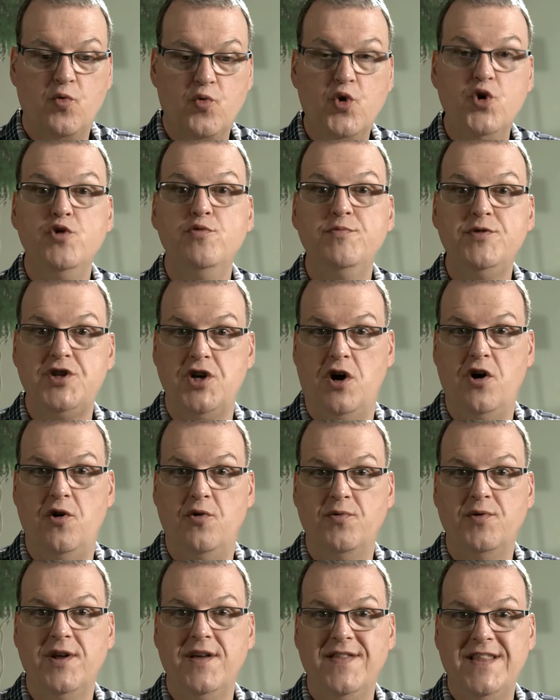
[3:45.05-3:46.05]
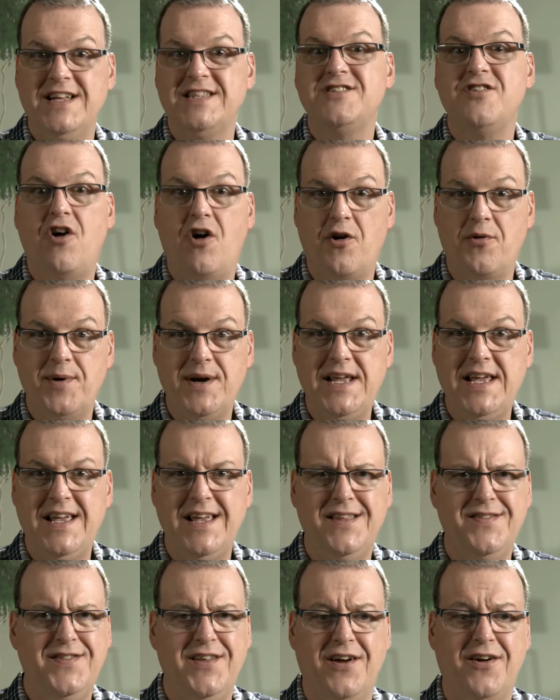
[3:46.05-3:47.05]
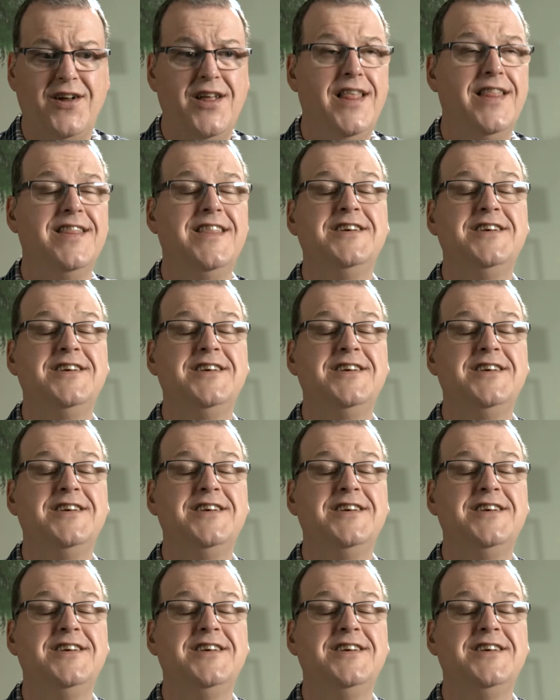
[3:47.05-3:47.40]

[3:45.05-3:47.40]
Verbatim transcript: room tone that's already in there.